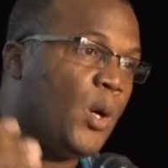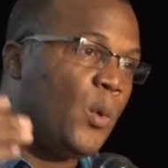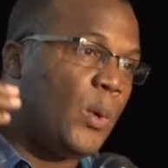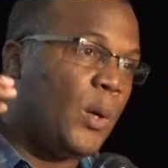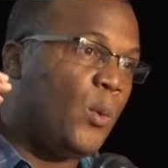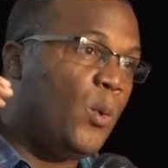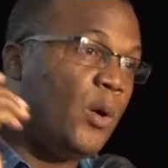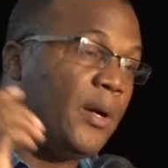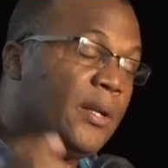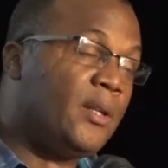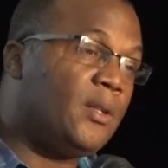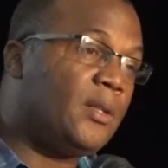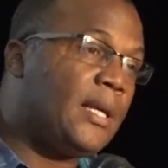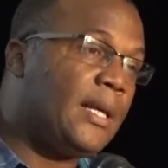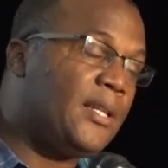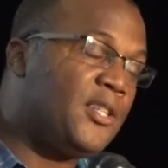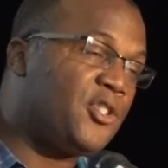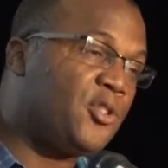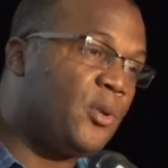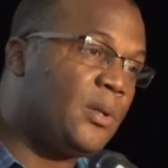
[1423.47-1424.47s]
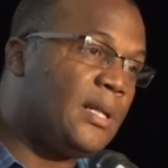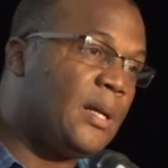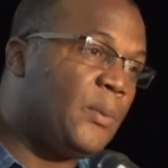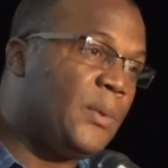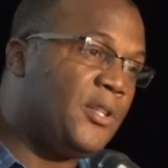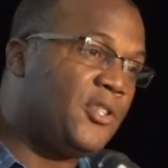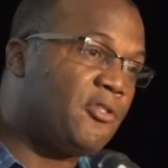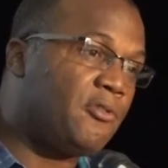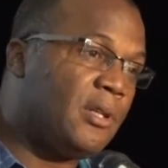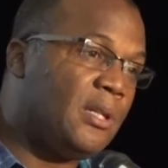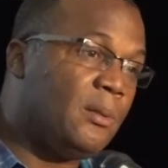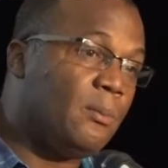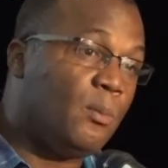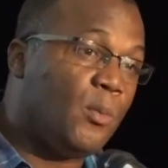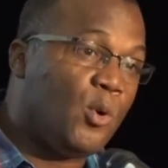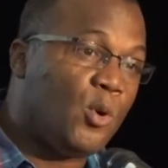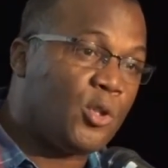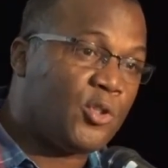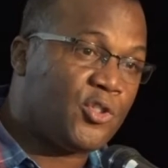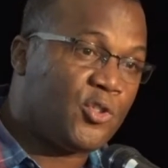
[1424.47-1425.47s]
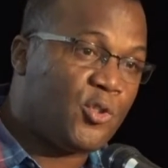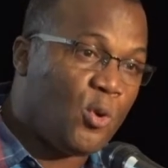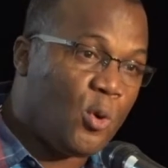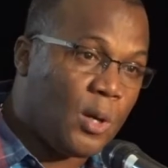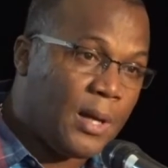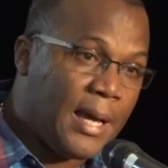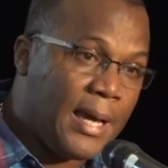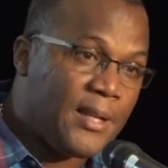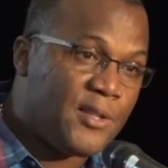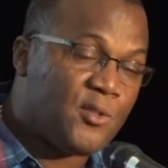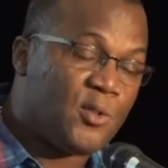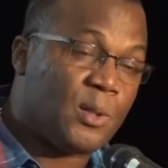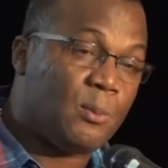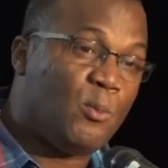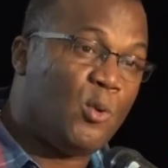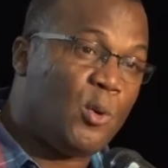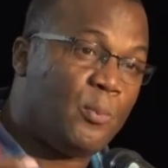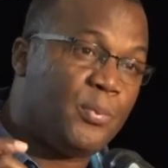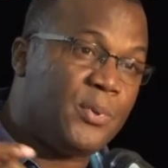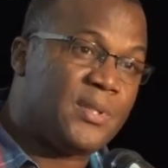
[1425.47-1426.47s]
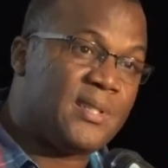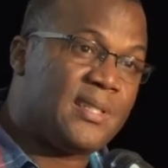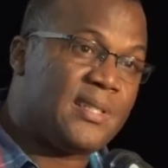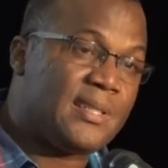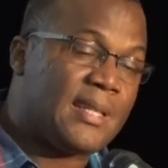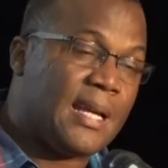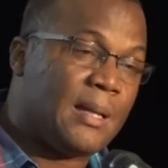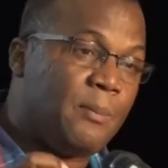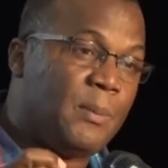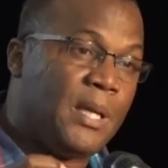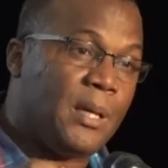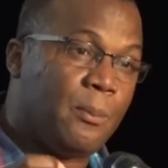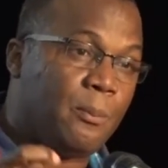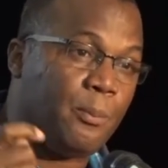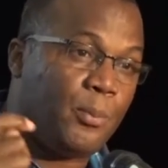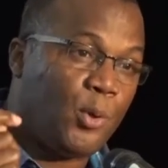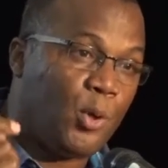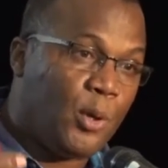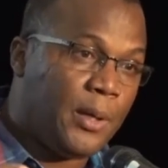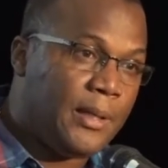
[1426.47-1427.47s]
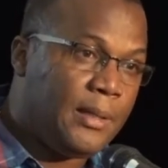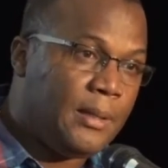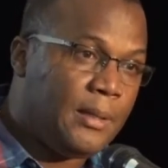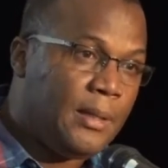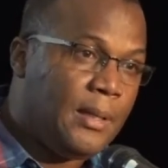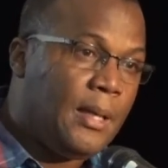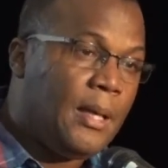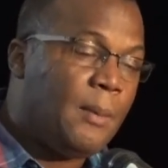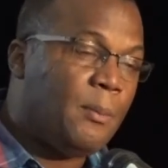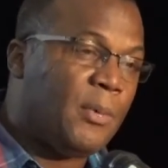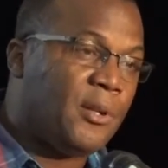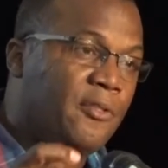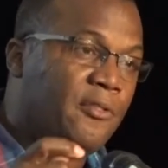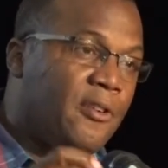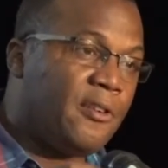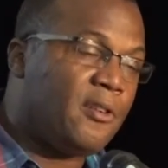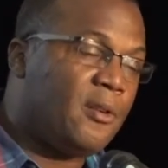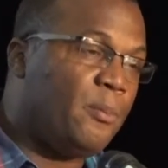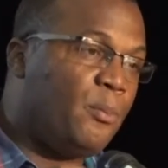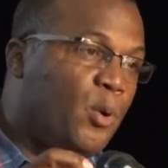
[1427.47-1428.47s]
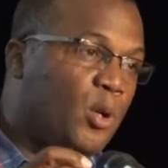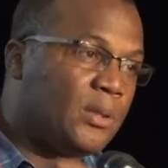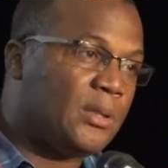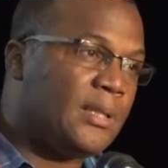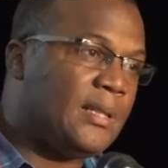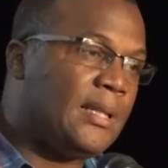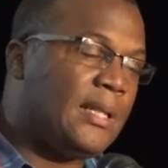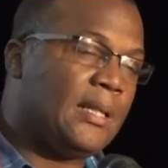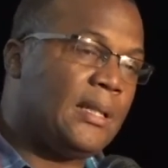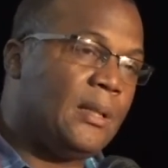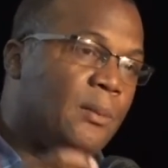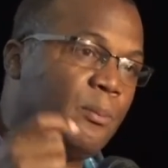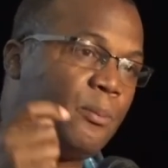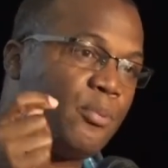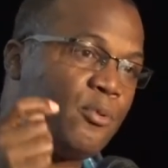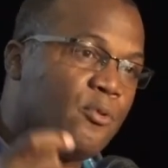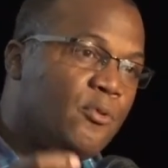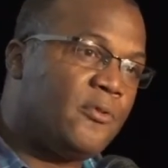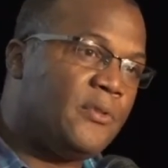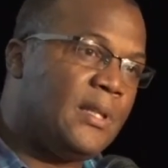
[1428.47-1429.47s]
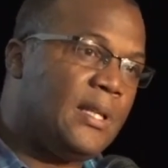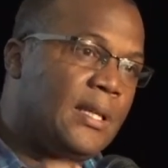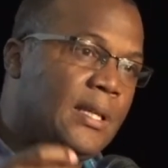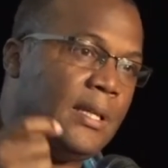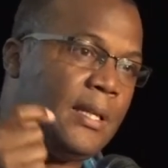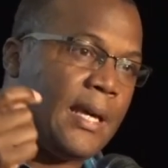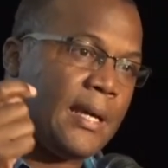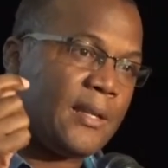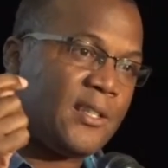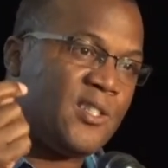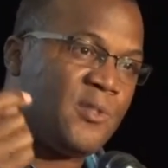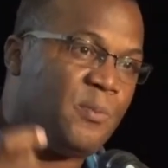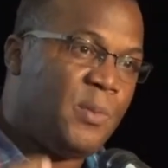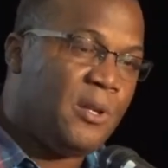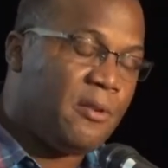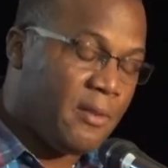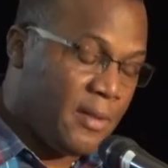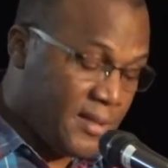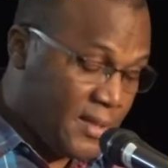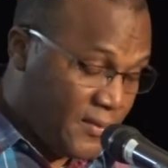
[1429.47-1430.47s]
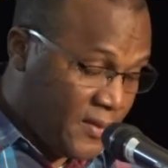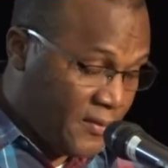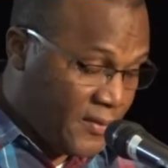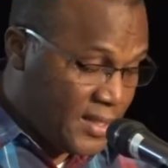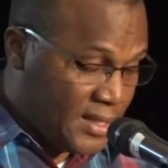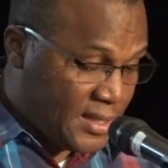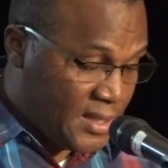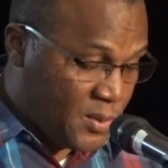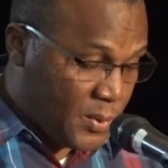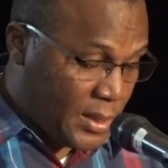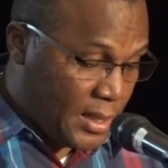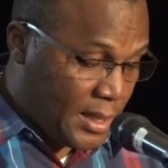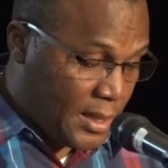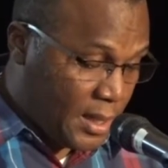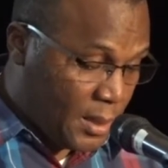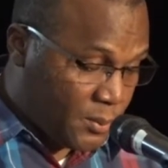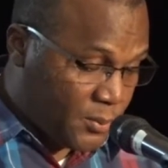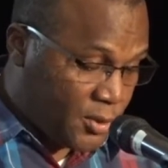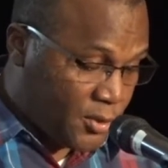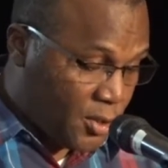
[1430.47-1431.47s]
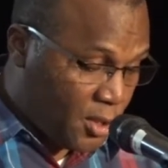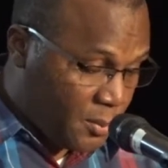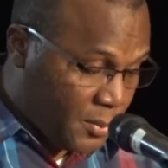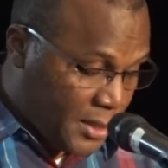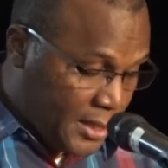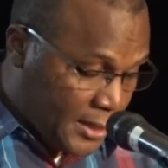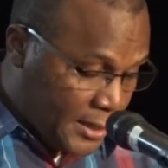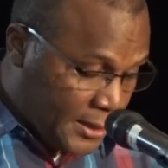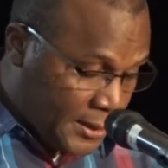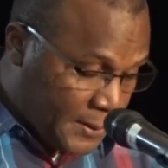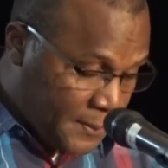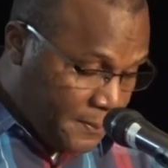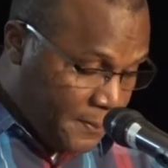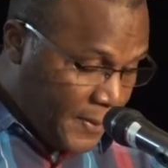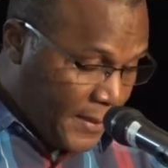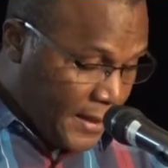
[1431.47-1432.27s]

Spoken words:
We're working on ensuring that we train more tour guides so that more persons can be employed, but very importantly, it'll improve the experience of the visitors when they come to Dominica.